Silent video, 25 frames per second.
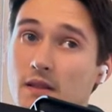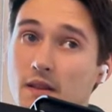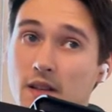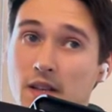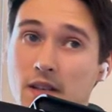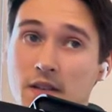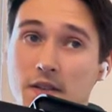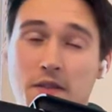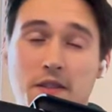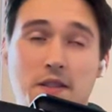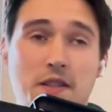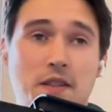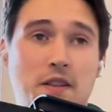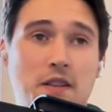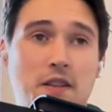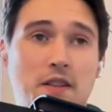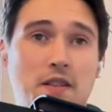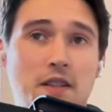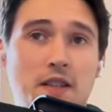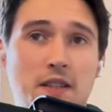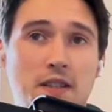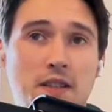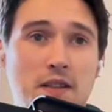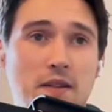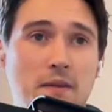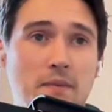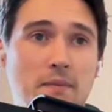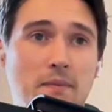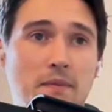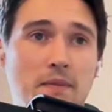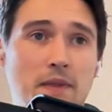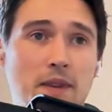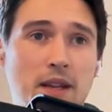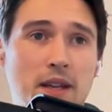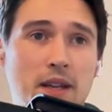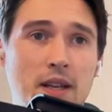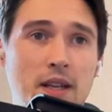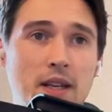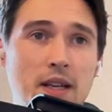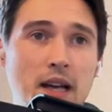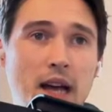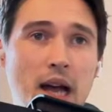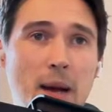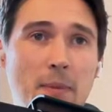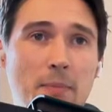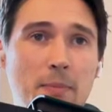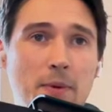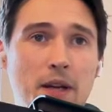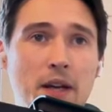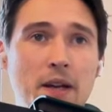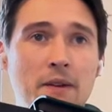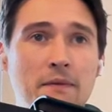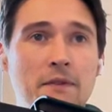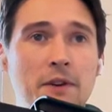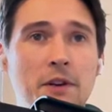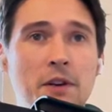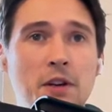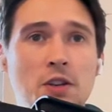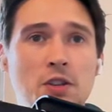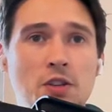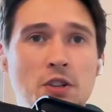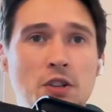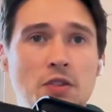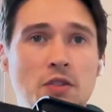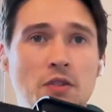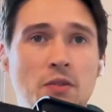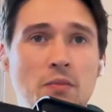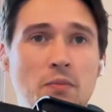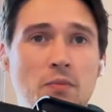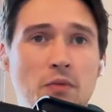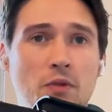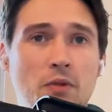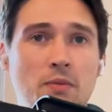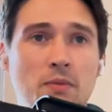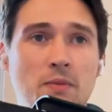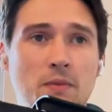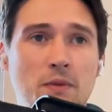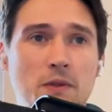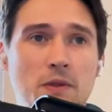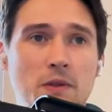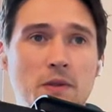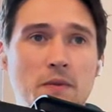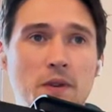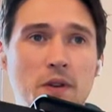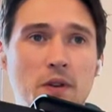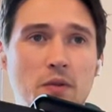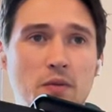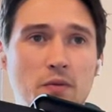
Interesting, let's see. Apply very general problem-solving